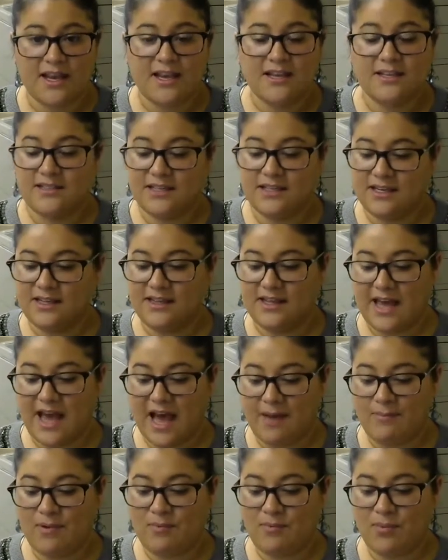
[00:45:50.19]
singing the
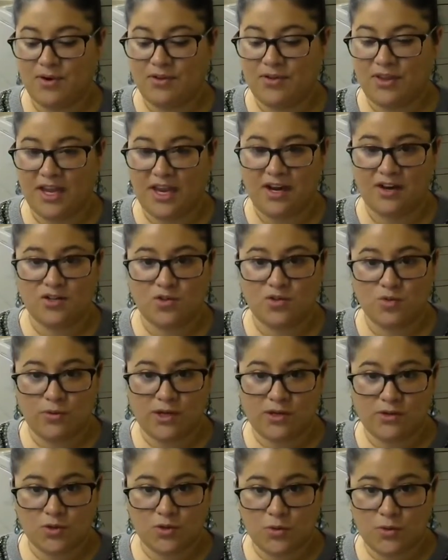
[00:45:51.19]
happy birthday or
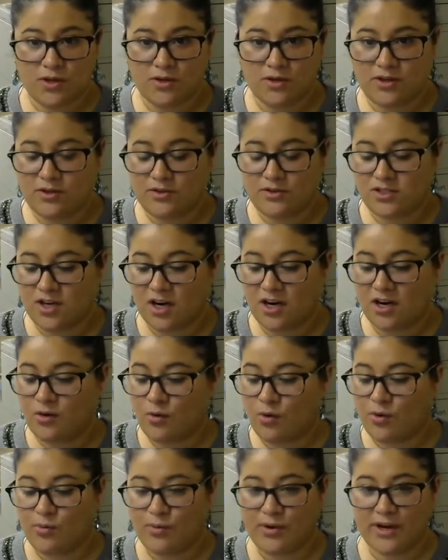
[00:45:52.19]
Twinkle Twinkle Little Star
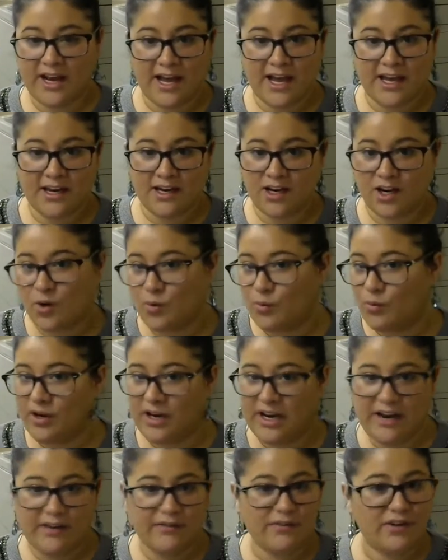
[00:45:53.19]
or Rihanna or
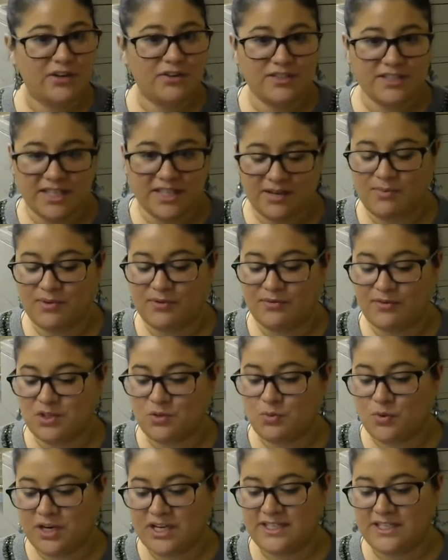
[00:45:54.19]
whatever you sing, but for
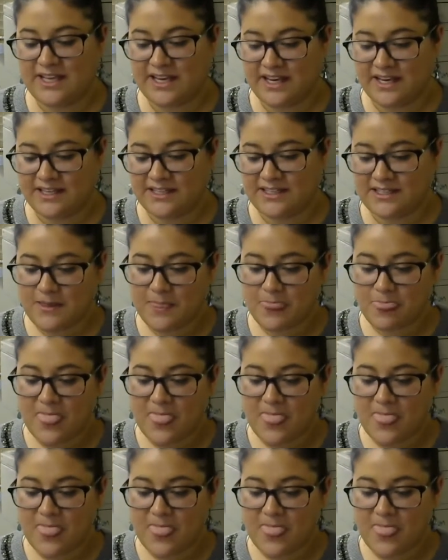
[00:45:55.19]
20 seconds.